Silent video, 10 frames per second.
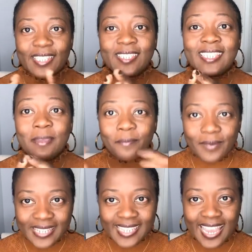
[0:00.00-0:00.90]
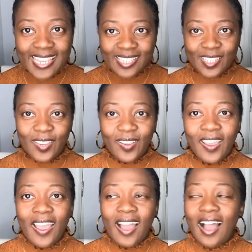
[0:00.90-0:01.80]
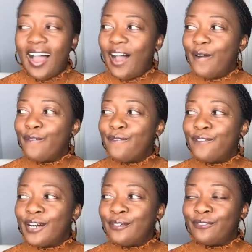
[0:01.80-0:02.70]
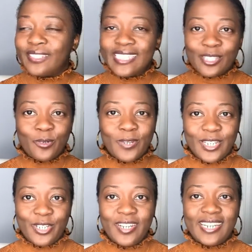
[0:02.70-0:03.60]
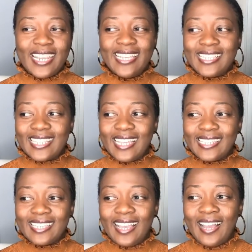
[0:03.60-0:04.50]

simplest answer for this question is that